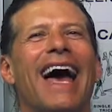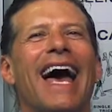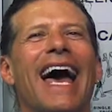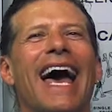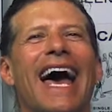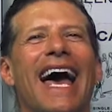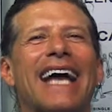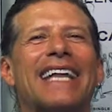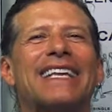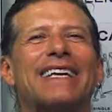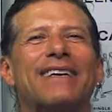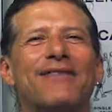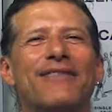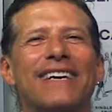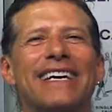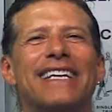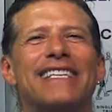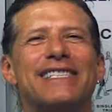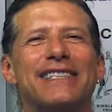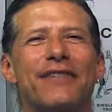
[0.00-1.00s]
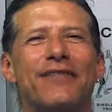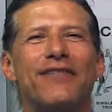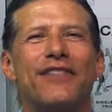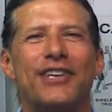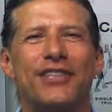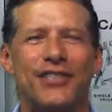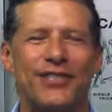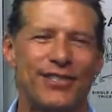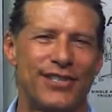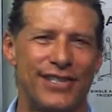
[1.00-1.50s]
Active
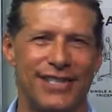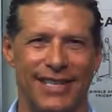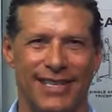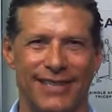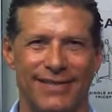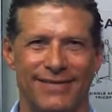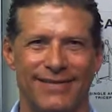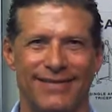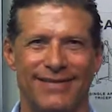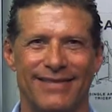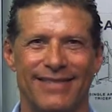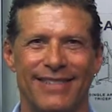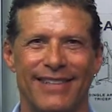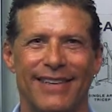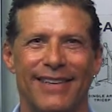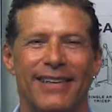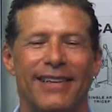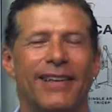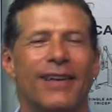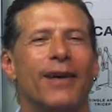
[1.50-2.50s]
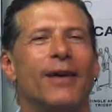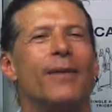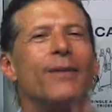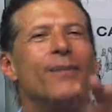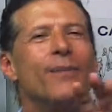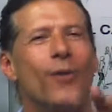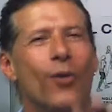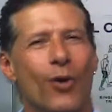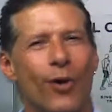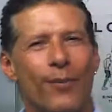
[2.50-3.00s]
insufficiency.
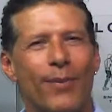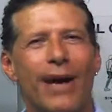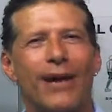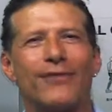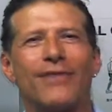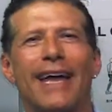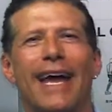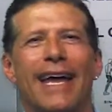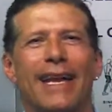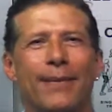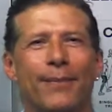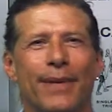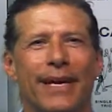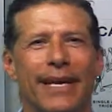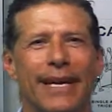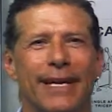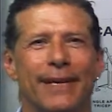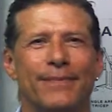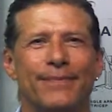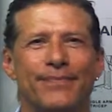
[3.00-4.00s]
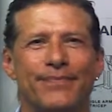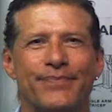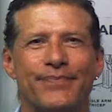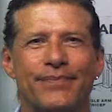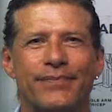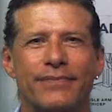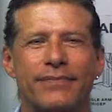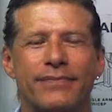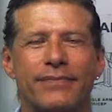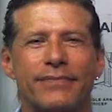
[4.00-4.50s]
More about that in a minute.
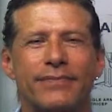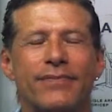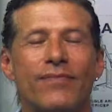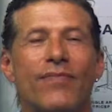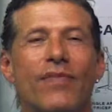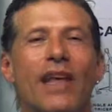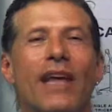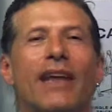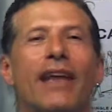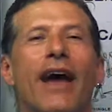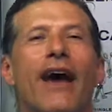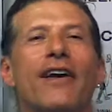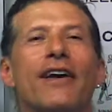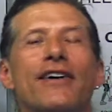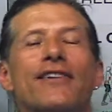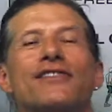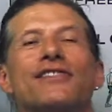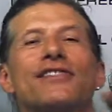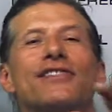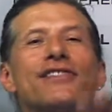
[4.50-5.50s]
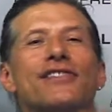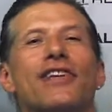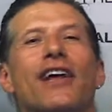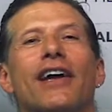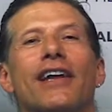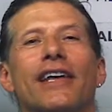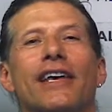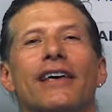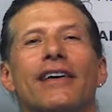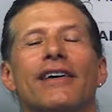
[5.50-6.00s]
Now here's a
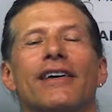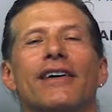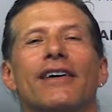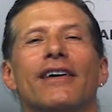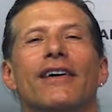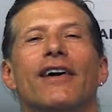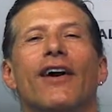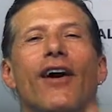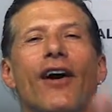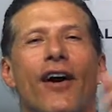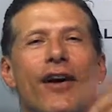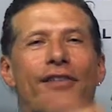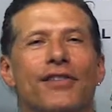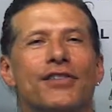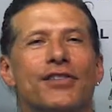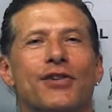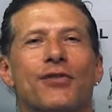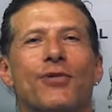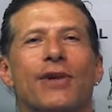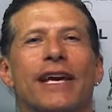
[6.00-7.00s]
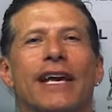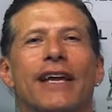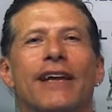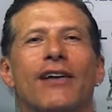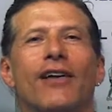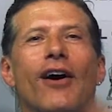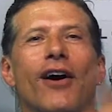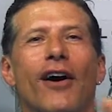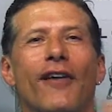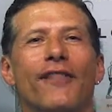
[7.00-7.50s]
study on the
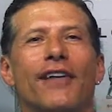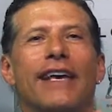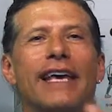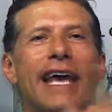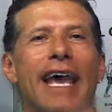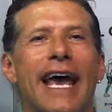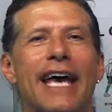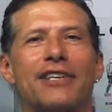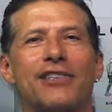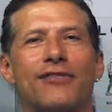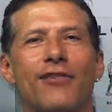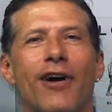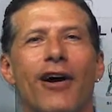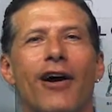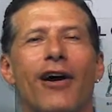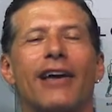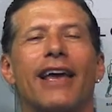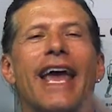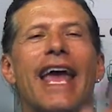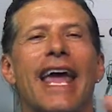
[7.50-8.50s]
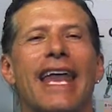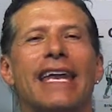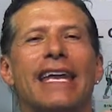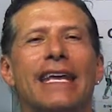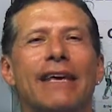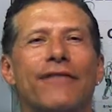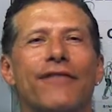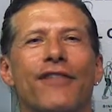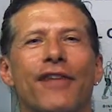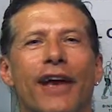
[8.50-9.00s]
screen on the gastroc and
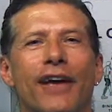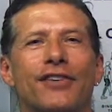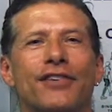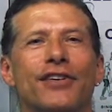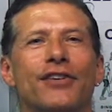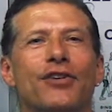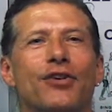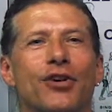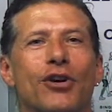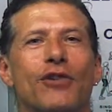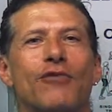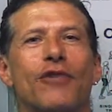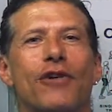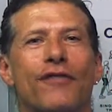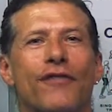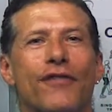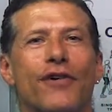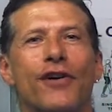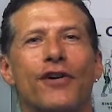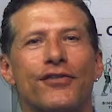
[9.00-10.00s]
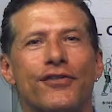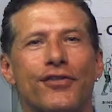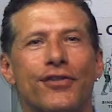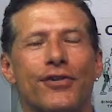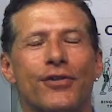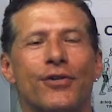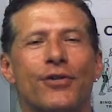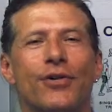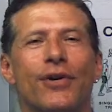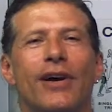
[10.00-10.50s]
knee flexion you can refer
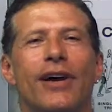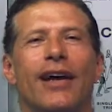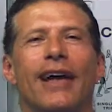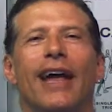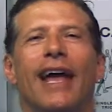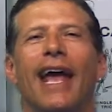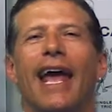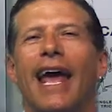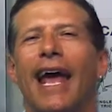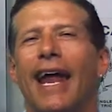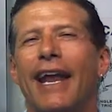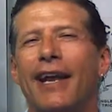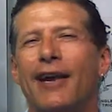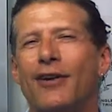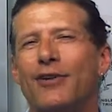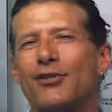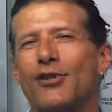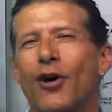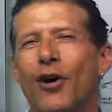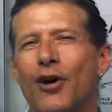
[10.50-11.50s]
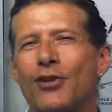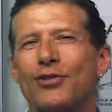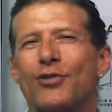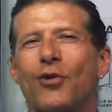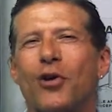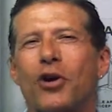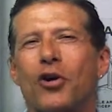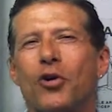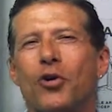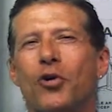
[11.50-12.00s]
to, and here's
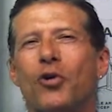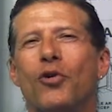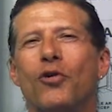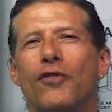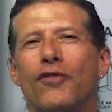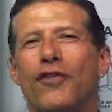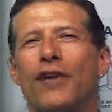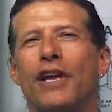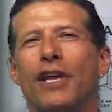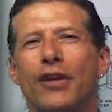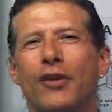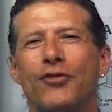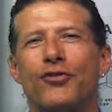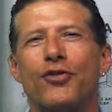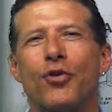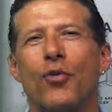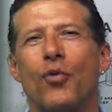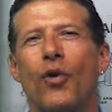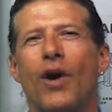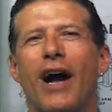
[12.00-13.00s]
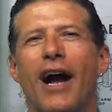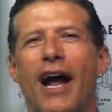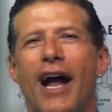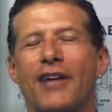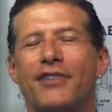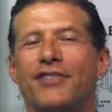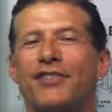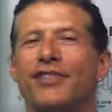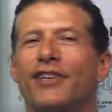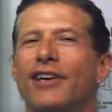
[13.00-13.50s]
also a cool video to
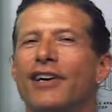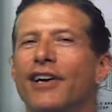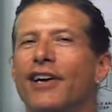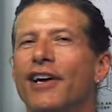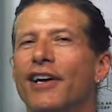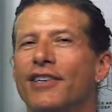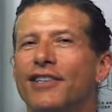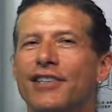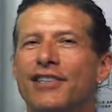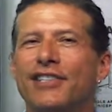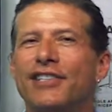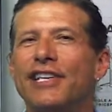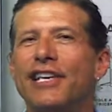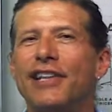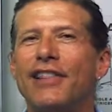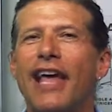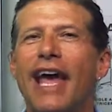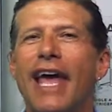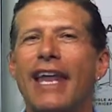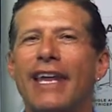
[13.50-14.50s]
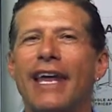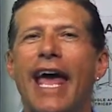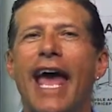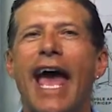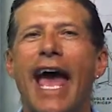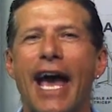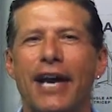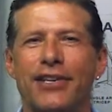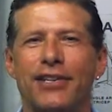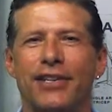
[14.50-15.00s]
watch to see that in
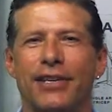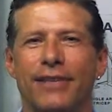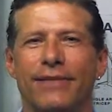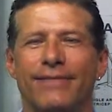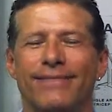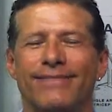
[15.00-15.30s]
action.